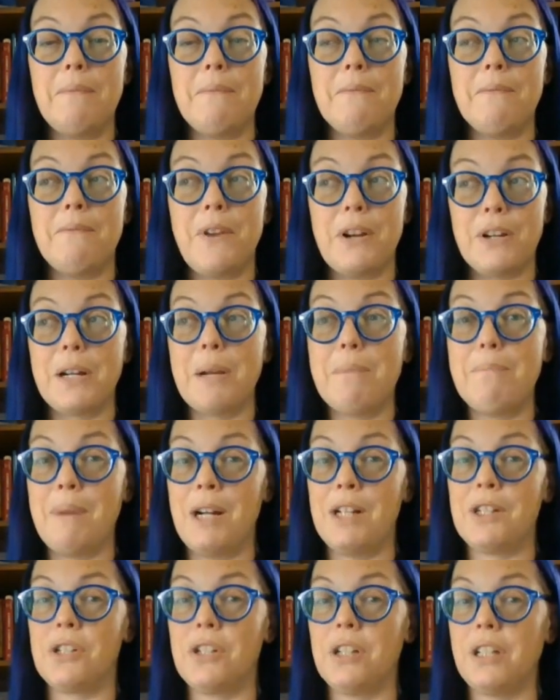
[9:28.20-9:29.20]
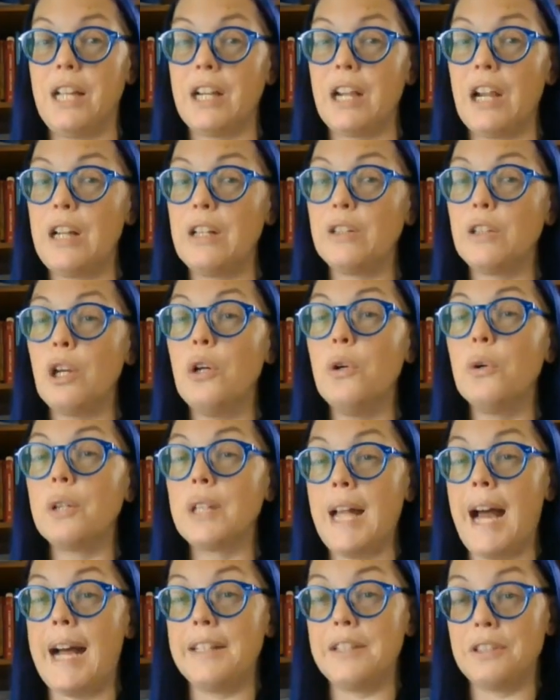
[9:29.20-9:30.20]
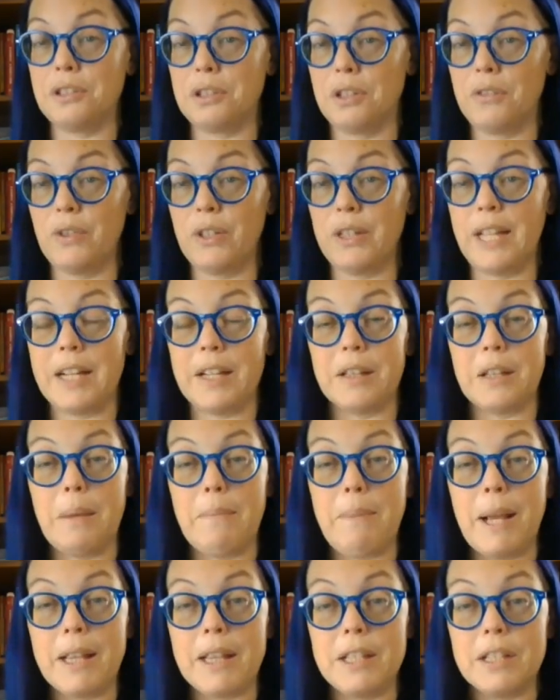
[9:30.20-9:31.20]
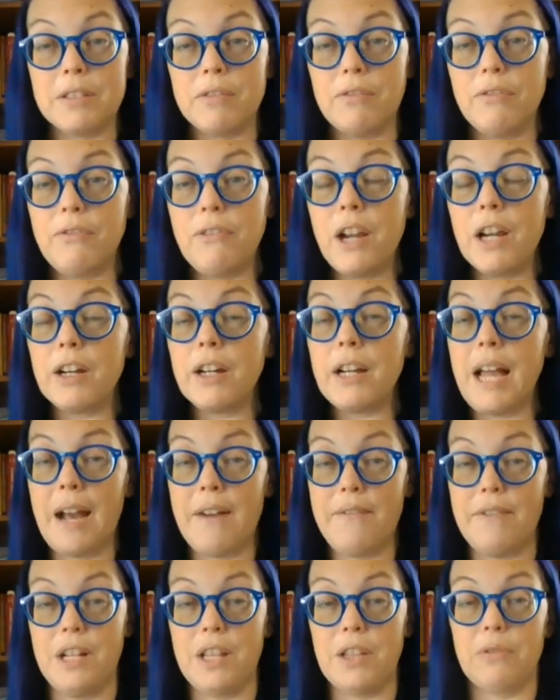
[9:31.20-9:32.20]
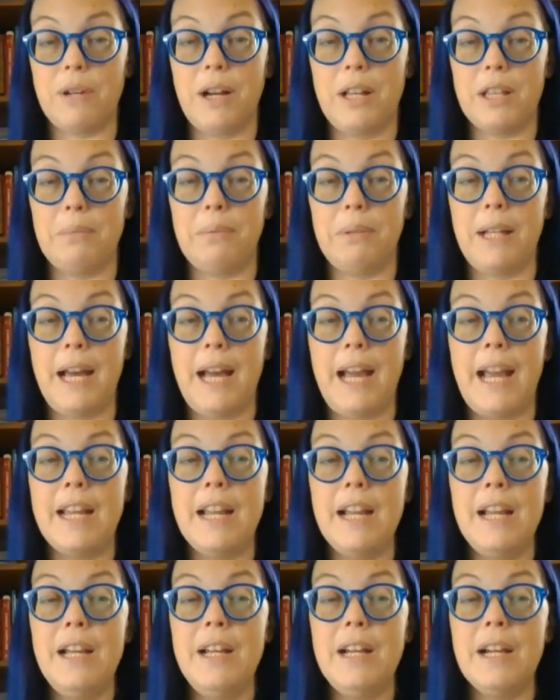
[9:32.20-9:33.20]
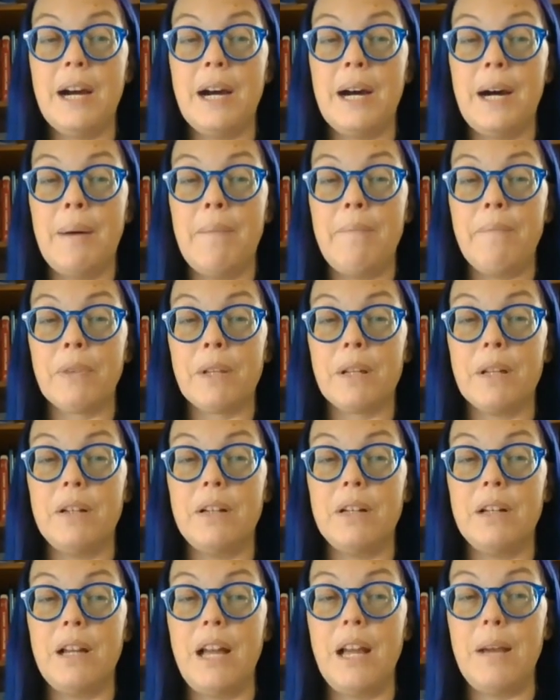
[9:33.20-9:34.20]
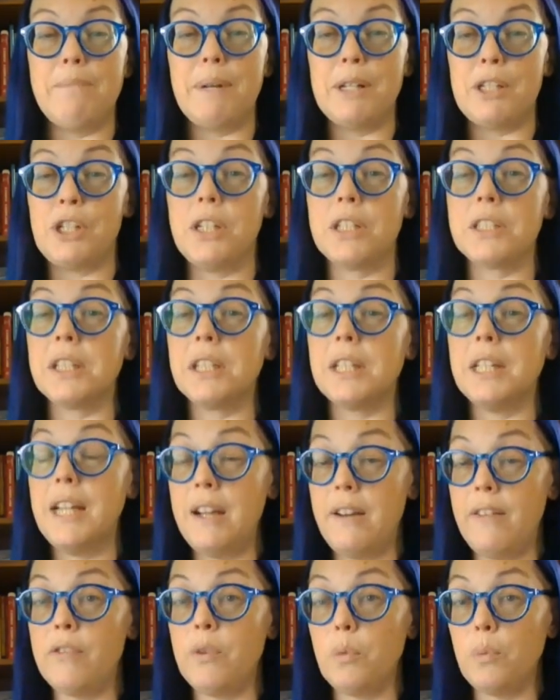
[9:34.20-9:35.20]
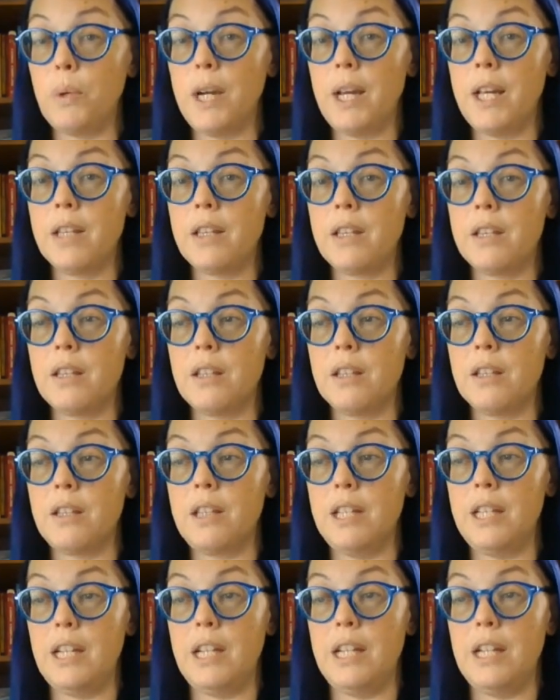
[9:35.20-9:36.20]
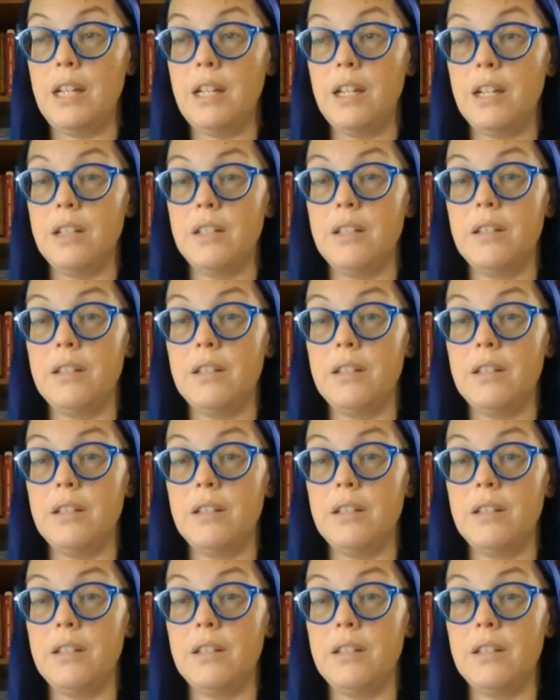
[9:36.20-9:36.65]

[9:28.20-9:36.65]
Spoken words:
very much like a low class servant. Like they make this very evident throughout the play. Um, but she's lived with the